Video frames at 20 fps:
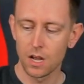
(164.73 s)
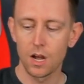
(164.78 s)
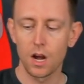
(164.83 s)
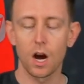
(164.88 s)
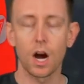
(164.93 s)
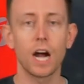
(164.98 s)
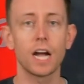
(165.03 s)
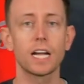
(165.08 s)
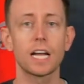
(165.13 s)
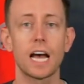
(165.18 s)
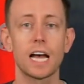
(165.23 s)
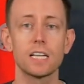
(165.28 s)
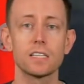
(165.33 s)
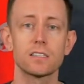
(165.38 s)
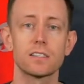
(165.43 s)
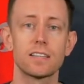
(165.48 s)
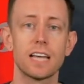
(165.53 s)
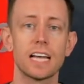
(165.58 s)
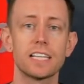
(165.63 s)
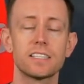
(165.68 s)
All right, guys,
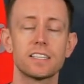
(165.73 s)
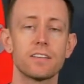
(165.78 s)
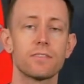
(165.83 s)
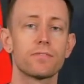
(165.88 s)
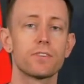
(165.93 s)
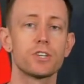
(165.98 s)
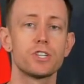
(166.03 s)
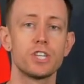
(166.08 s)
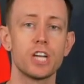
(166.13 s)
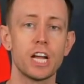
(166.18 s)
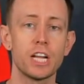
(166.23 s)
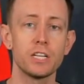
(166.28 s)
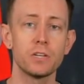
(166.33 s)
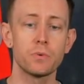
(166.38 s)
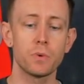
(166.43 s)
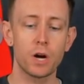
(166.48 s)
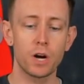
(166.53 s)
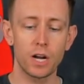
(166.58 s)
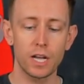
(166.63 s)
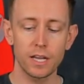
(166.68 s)
that's it for
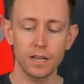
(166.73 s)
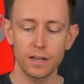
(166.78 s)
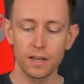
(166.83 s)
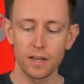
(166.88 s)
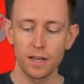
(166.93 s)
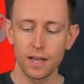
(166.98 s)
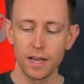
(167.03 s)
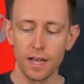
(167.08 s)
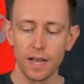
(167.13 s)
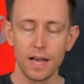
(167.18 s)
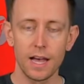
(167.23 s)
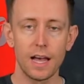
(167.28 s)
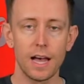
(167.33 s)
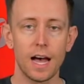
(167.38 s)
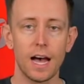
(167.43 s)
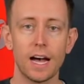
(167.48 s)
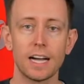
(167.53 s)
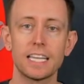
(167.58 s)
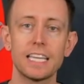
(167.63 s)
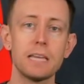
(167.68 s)
January.
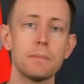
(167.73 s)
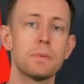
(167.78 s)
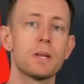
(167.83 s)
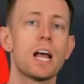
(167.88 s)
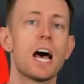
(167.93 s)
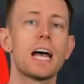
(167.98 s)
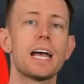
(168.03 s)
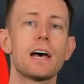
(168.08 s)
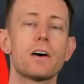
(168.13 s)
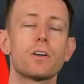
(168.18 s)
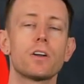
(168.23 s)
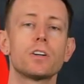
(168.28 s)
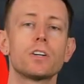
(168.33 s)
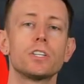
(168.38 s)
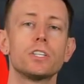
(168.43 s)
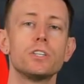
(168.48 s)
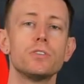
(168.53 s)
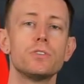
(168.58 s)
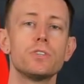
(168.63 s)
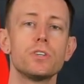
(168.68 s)
Keep an eye out on our
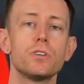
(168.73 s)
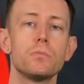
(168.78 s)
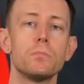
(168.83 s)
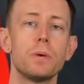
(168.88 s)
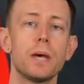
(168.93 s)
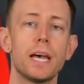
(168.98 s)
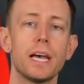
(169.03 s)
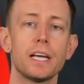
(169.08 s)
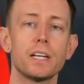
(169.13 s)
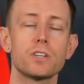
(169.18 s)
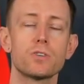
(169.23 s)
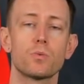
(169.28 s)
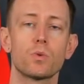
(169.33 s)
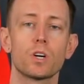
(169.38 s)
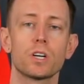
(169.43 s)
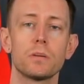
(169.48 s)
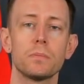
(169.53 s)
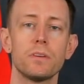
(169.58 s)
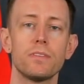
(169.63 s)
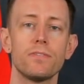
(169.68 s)
YouTube page. We're
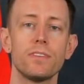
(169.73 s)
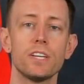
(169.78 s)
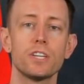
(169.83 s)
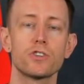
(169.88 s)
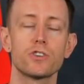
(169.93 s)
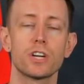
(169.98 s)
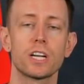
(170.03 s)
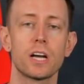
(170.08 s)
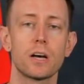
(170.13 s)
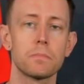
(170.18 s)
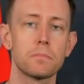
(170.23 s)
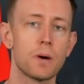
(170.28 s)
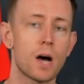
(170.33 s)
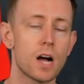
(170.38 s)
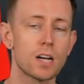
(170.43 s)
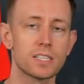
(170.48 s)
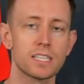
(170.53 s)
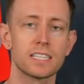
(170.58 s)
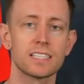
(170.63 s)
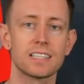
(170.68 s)
going to be featuring
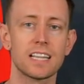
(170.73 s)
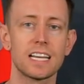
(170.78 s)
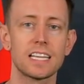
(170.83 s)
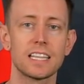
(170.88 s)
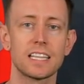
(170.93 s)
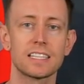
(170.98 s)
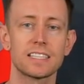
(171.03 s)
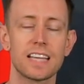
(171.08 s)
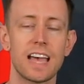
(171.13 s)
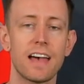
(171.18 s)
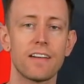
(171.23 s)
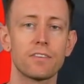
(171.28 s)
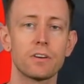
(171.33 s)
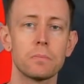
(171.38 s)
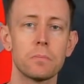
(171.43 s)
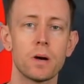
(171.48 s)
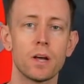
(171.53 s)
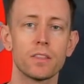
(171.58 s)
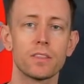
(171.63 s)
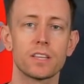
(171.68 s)
unboxings like this every
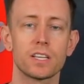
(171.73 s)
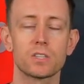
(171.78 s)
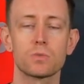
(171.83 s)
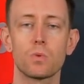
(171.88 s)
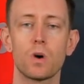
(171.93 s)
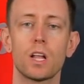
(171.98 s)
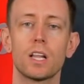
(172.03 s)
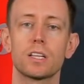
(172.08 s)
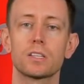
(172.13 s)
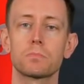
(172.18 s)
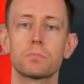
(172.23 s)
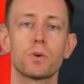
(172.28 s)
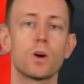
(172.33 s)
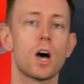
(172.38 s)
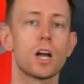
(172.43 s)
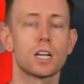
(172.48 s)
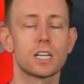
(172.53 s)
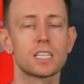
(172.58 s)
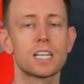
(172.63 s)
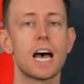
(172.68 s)
month, as well as
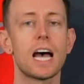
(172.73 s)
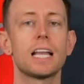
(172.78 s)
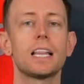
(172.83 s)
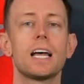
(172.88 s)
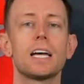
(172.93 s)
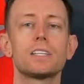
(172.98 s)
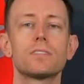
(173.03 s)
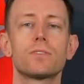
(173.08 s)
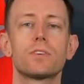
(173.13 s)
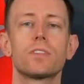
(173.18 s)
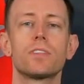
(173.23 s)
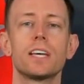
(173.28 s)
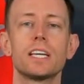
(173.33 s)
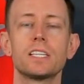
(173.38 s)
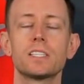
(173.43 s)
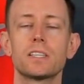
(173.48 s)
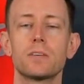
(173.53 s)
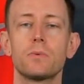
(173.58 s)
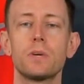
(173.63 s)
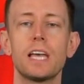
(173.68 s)
product highlights for things
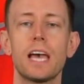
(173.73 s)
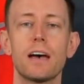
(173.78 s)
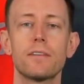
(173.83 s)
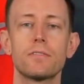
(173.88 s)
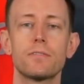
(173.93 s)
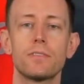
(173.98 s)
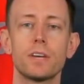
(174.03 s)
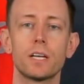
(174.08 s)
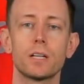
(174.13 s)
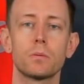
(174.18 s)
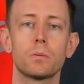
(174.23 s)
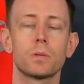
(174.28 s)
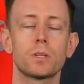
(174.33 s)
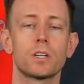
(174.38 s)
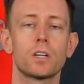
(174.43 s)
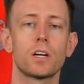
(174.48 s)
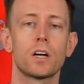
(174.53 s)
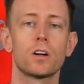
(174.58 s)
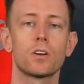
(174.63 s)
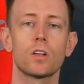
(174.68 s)
that we have available
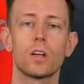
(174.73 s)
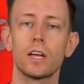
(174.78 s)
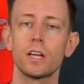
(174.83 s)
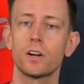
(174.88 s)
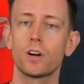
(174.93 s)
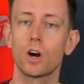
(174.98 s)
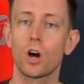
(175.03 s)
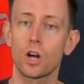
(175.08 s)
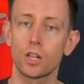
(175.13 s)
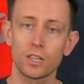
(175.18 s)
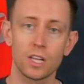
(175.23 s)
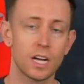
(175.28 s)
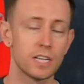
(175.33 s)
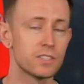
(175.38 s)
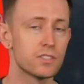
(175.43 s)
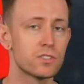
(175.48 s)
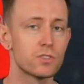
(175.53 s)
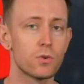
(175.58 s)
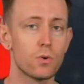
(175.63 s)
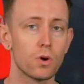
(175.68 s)
in our online
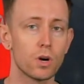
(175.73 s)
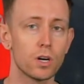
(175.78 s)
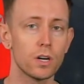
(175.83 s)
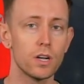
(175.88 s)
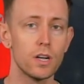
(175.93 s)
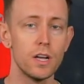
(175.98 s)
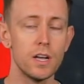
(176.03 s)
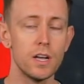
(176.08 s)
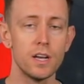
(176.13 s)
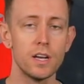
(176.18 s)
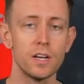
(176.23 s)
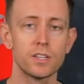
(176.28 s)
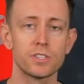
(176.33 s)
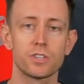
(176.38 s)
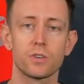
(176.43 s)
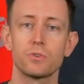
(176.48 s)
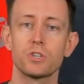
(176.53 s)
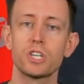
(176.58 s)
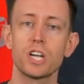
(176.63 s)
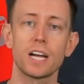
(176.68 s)
store. So
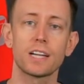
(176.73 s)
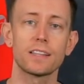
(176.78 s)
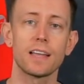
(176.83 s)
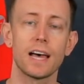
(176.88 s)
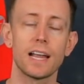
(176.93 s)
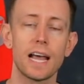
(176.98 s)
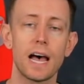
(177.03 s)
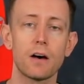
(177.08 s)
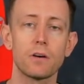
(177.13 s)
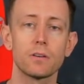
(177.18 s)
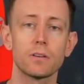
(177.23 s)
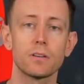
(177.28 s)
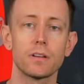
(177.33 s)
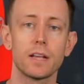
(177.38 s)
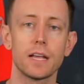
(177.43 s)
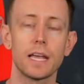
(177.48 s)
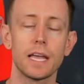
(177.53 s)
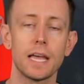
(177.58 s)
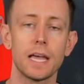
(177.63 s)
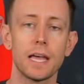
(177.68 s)
check that out
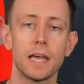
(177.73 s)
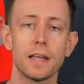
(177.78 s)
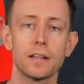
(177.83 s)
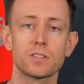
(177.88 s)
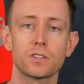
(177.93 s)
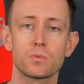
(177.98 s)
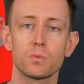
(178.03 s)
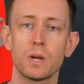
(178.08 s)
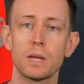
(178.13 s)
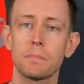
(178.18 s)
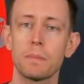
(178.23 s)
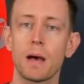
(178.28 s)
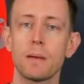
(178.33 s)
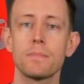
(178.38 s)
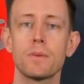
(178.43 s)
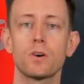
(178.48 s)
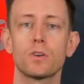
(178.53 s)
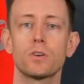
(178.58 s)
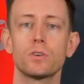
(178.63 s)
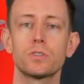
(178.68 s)
and swing by
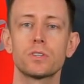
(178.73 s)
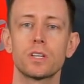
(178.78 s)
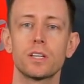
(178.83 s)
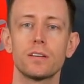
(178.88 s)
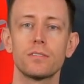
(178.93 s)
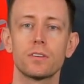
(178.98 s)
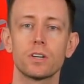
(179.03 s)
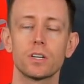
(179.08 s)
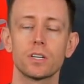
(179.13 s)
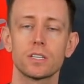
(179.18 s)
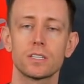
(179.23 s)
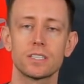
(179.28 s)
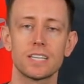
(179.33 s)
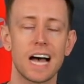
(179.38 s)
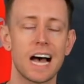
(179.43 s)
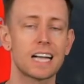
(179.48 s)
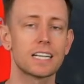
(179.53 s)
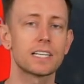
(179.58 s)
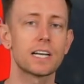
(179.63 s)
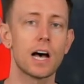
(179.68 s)

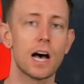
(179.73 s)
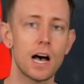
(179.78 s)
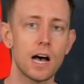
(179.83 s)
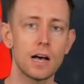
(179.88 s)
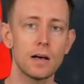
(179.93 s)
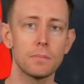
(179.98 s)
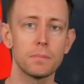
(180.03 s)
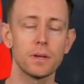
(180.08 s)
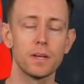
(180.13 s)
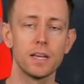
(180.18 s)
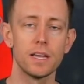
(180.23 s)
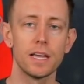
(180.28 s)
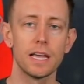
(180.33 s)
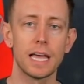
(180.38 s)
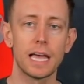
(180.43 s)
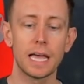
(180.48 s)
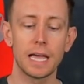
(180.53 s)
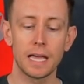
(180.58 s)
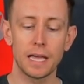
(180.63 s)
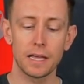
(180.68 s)
MotoDLVRD.com
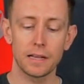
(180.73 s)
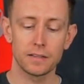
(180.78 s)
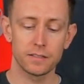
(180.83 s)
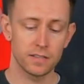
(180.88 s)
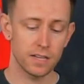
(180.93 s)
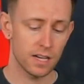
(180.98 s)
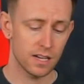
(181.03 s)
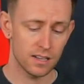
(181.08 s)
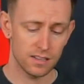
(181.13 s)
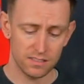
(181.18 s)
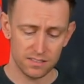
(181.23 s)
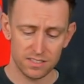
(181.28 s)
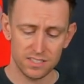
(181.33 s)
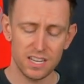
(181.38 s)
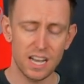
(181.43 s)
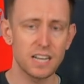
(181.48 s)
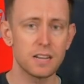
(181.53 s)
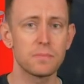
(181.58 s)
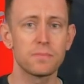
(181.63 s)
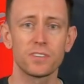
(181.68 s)
and
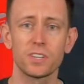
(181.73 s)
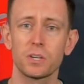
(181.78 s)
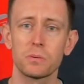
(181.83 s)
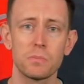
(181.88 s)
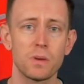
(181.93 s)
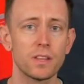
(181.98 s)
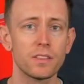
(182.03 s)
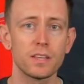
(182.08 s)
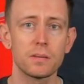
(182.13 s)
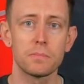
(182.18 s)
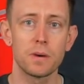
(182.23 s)
sign up for your monthly